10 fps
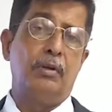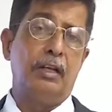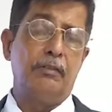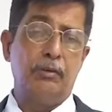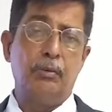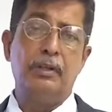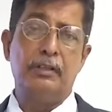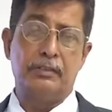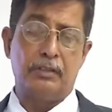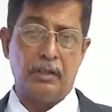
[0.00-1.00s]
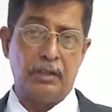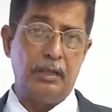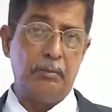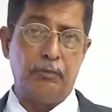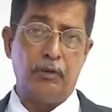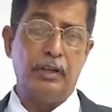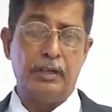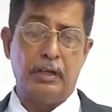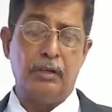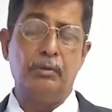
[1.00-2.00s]
before the pump actually runs
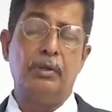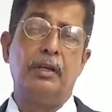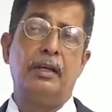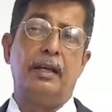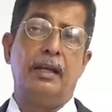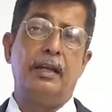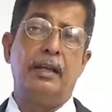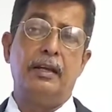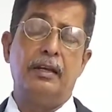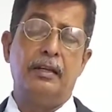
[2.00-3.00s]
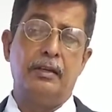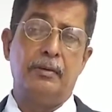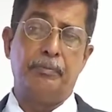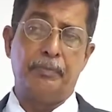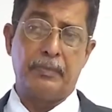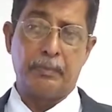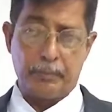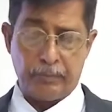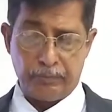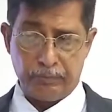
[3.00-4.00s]
dry and there is
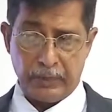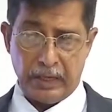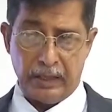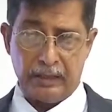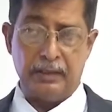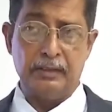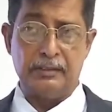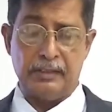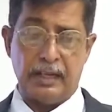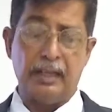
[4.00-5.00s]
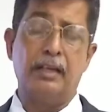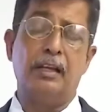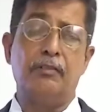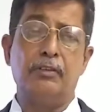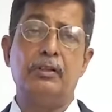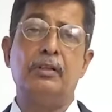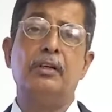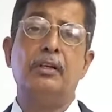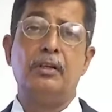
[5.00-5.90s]
no fluid flowing through the pipeline,